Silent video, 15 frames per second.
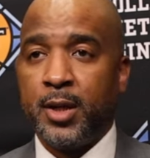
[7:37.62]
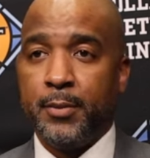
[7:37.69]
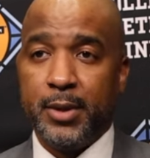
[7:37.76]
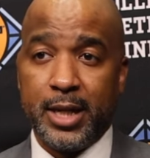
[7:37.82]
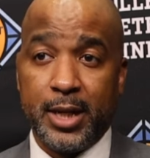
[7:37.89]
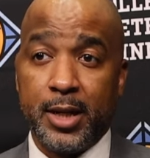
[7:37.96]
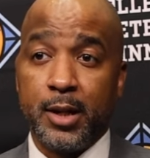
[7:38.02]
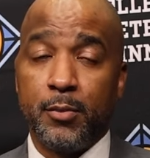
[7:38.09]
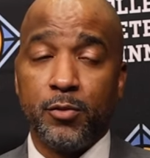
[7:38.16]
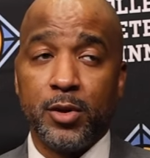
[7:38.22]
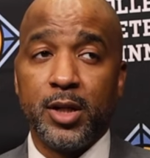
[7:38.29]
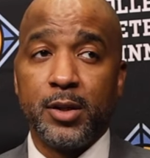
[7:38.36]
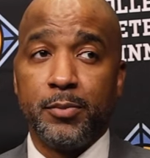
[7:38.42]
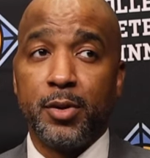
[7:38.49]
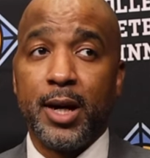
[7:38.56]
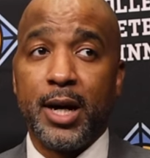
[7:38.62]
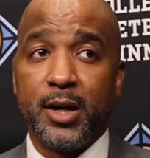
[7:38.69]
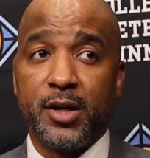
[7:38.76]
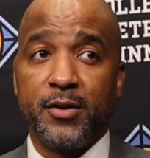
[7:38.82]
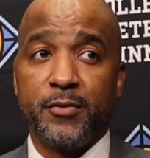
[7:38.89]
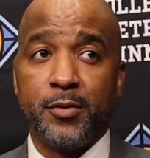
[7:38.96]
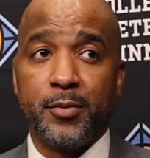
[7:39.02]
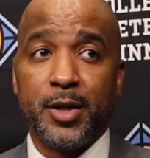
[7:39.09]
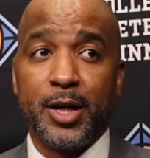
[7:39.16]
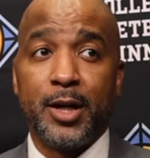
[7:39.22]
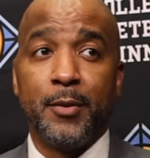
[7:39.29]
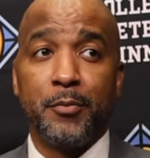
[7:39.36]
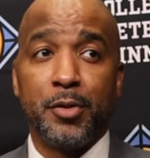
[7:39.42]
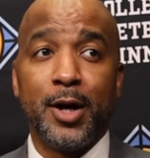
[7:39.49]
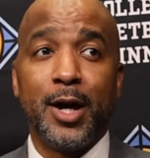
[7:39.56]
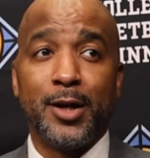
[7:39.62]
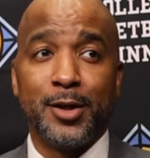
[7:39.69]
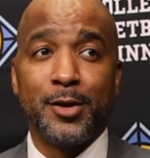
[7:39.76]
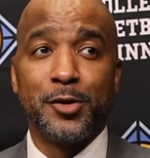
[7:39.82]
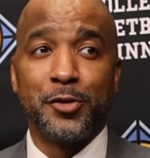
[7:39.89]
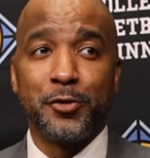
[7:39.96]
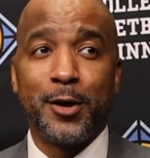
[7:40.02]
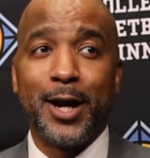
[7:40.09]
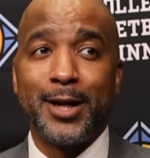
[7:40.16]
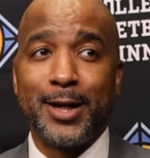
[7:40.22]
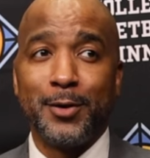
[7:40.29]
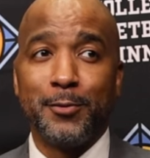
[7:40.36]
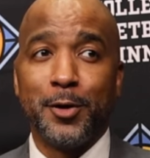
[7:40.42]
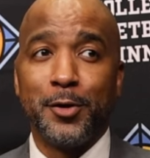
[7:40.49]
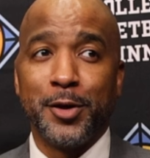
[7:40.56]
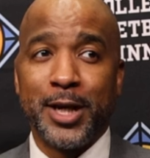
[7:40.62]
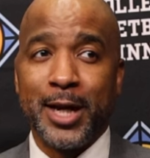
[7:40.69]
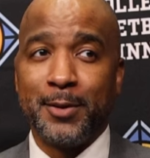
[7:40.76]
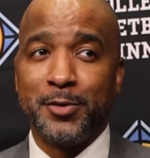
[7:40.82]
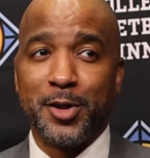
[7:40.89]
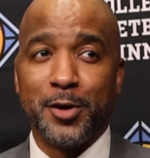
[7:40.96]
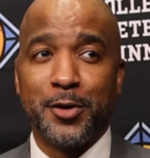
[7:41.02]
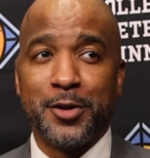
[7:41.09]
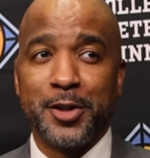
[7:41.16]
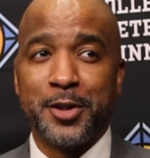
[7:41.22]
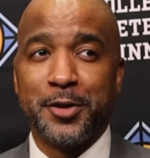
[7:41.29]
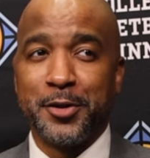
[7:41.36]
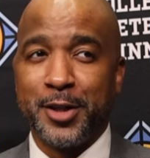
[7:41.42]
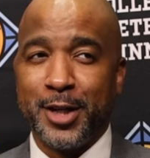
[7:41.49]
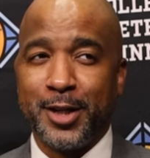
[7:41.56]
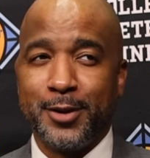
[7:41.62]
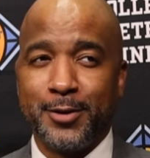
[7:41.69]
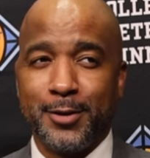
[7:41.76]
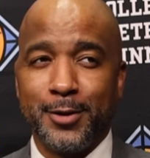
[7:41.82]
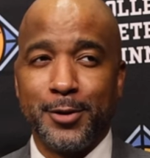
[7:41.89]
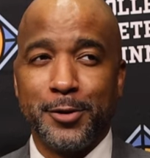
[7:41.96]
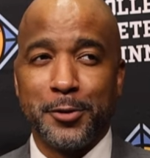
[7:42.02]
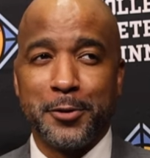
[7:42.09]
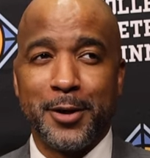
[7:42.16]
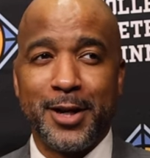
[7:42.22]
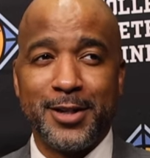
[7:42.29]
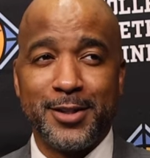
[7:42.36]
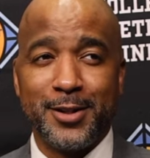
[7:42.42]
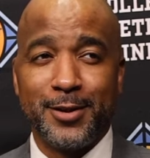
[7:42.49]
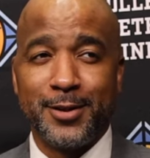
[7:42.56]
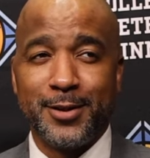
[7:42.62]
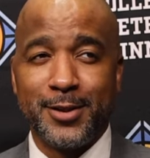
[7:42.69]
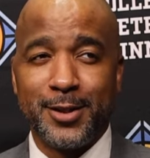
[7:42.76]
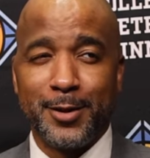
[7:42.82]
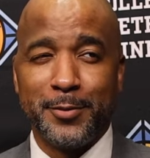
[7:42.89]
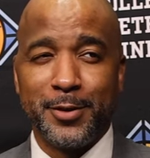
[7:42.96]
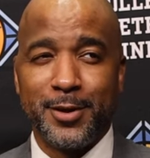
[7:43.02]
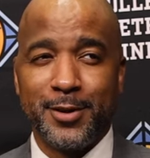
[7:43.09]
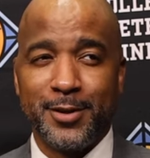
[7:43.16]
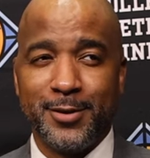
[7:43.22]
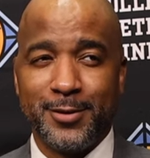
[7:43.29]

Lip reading: man, I'm really proud of them. And I'm proud of those Friday road games. They're only gonna get a little crazier this summer.